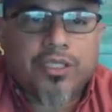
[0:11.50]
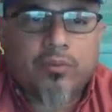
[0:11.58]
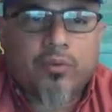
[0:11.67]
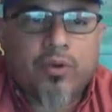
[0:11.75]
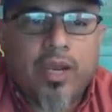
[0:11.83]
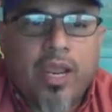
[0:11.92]

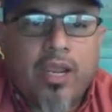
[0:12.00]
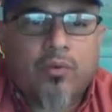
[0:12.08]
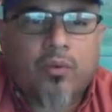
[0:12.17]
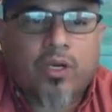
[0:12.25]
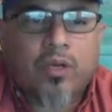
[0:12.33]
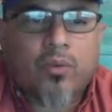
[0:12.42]
on
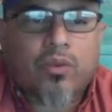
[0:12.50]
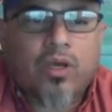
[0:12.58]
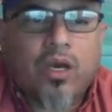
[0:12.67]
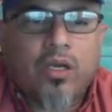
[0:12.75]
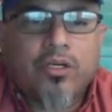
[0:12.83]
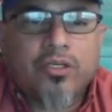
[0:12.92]
chapter 8,
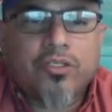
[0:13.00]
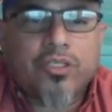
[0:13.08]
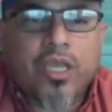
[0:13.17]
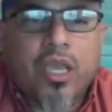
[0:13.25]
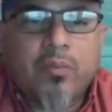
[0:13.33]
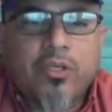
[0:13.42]
working with
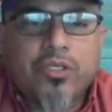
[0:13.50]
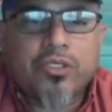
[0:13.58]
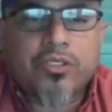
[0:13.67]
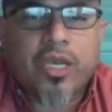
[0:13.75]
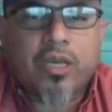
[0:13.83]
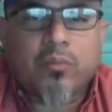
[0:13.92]
colors,
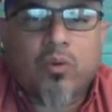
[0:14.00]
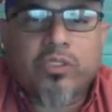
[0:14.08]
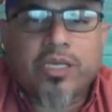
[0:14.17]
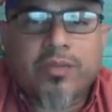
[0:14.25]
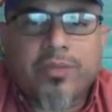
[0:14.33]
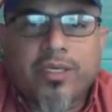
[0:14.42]
images,
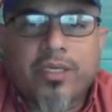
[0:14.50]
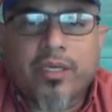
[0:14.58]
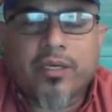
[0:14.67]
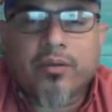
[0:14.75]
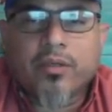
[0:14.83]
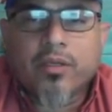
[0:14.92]
and
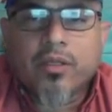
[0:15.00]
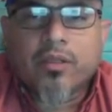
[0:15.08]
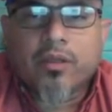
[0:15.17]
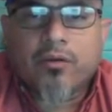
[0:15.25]
multimedia.